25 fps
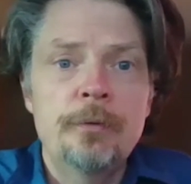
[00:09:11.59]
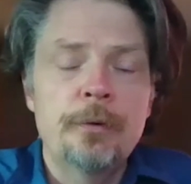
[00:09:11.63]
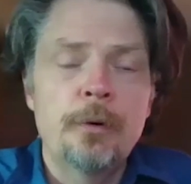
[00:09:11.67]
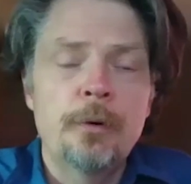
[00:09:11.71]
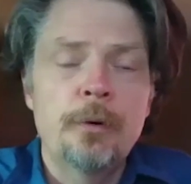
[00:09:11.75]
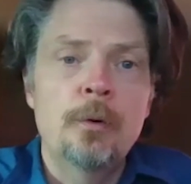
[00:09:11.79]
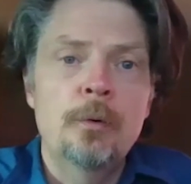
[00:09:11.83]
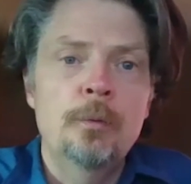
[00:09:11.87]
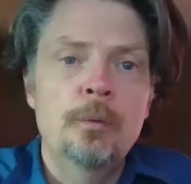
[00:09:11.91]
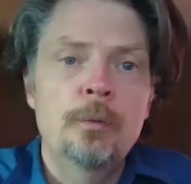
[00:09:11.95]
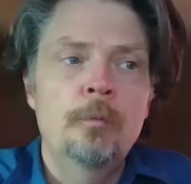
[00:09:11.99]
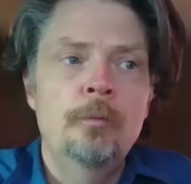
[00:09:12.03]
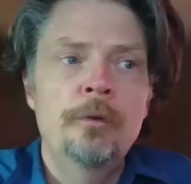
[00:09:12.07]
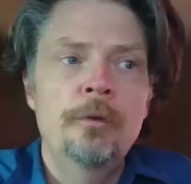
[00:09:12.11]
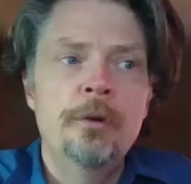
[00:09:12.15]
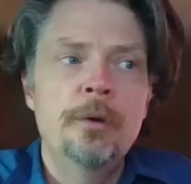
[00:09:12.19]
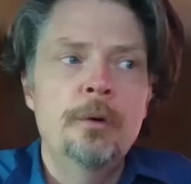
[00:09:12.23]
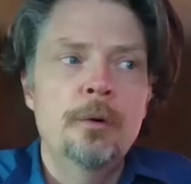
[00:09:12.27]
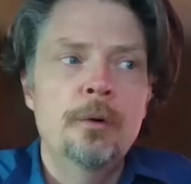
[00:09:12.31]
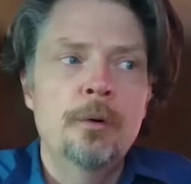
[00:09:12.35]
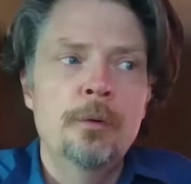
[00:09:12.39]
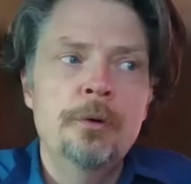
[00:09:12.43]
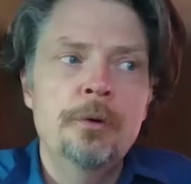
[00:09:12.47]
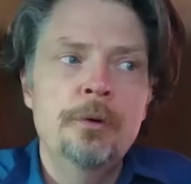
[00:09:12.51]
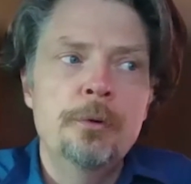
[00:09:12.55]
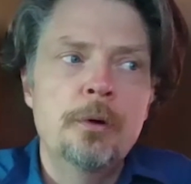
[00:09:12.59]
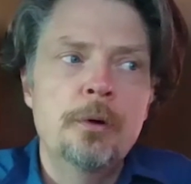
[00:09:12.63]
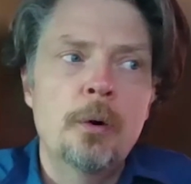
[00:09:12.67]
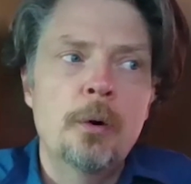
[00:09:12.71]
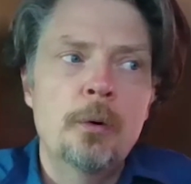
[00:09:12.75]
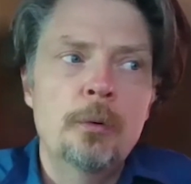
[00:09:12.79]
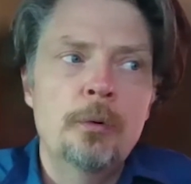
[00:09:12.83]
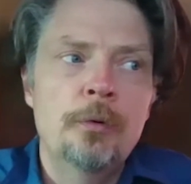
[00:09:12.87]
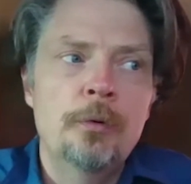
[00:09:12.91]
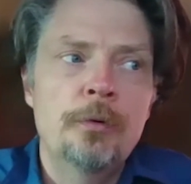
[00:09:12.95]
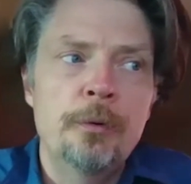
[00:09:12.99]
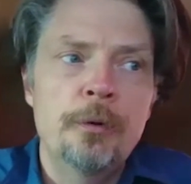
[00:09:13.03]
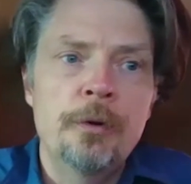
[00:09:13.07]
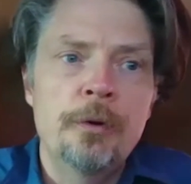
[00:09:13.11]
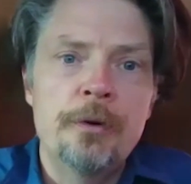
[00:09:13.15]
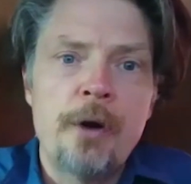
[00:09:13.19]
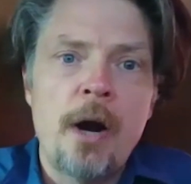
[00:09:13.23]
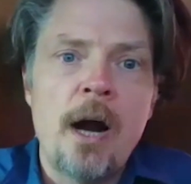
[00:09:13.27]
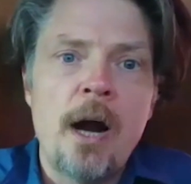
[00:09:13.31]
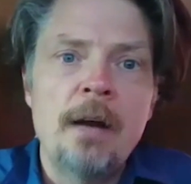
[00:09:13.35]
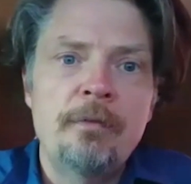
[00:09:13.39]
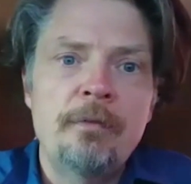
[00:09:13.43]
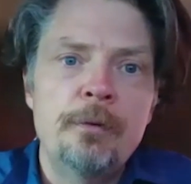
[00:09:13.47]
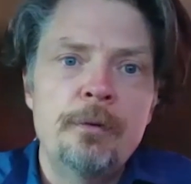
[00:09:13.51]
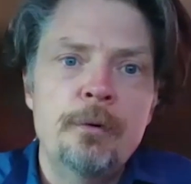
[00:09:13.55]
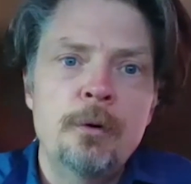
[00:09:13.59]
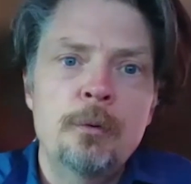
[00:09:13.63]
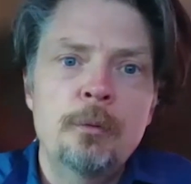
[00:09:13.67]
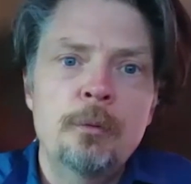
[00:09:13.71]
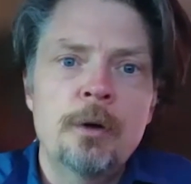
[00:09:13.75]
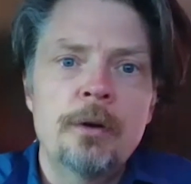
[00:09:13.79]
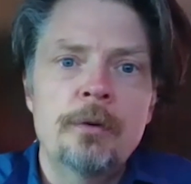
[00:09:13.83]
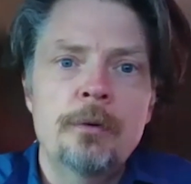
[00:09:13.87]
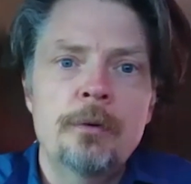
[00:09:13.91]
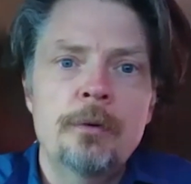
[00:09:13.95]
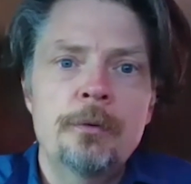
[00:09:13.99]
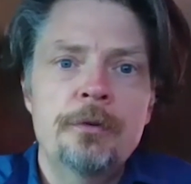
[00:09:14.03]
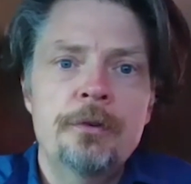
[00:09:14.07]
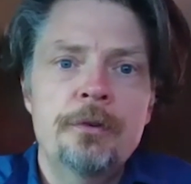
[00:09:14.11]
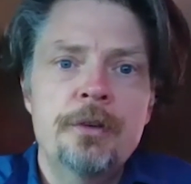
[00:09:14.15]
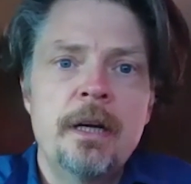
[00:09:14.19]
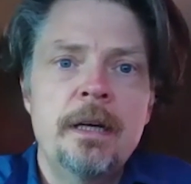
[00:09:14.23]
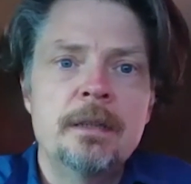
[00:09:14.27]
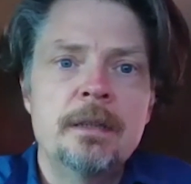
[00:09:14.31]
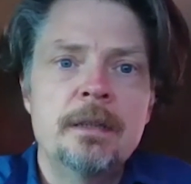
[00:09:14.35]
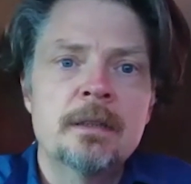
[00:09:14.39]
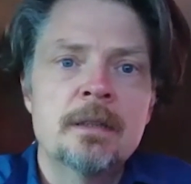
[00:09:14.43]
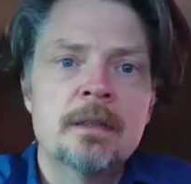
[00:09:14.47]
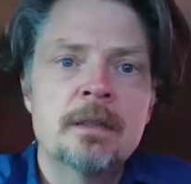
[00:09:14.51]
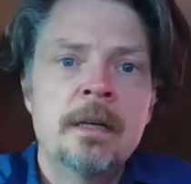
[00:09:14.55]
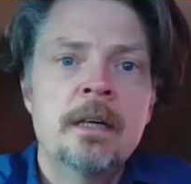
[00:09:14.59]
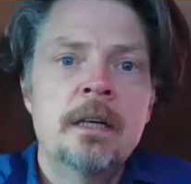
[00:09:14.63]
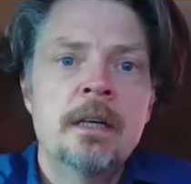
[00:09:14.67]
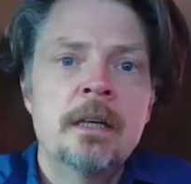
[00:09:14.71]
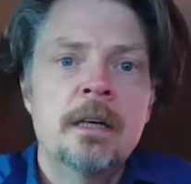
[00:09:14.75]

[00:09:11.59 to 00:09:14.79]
So you know, you go through the drive-through at one of those chains